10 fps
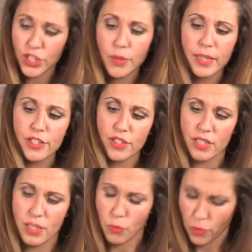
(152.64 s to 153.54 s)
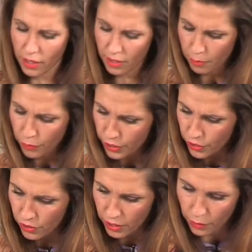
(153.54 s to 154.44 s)
2 inches in width, I'm pretty
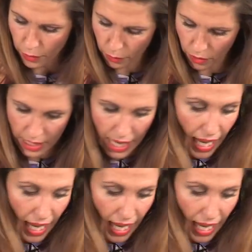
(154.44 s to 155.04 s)
sure that's what it was.